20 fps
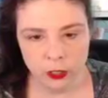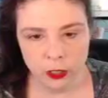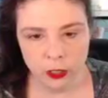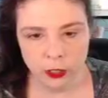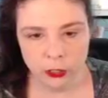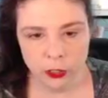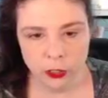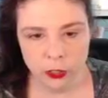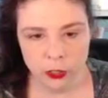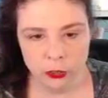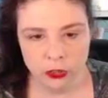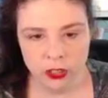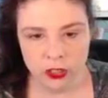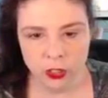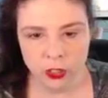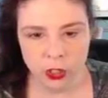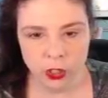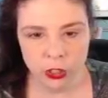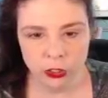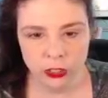are two
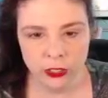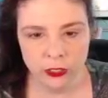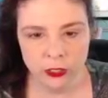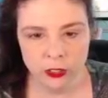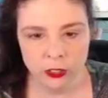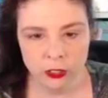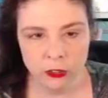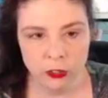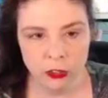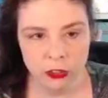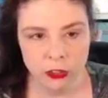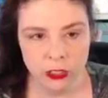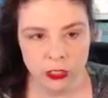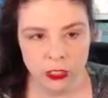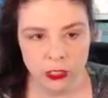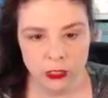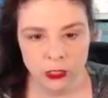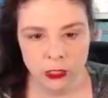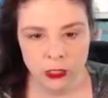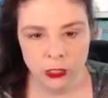centurions
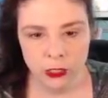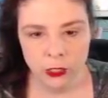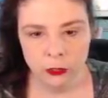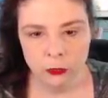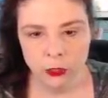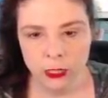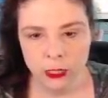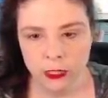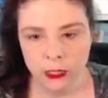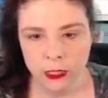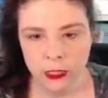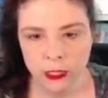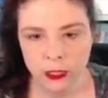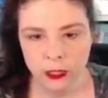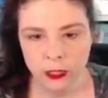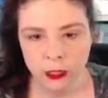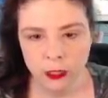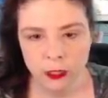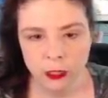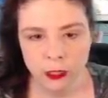usually right
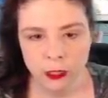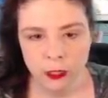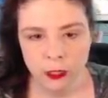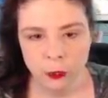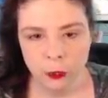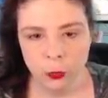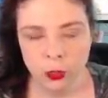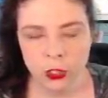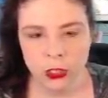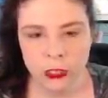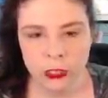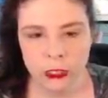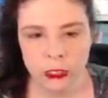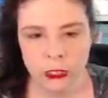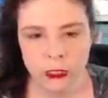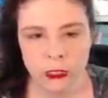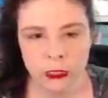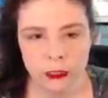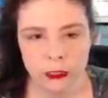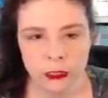there. We're
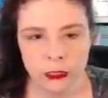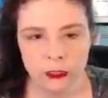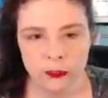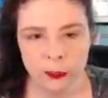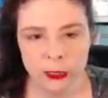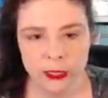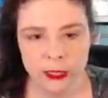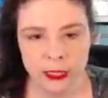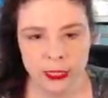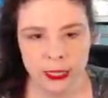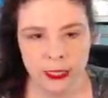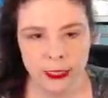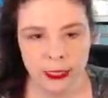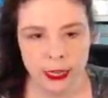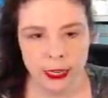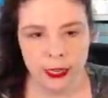lucky that they've been taken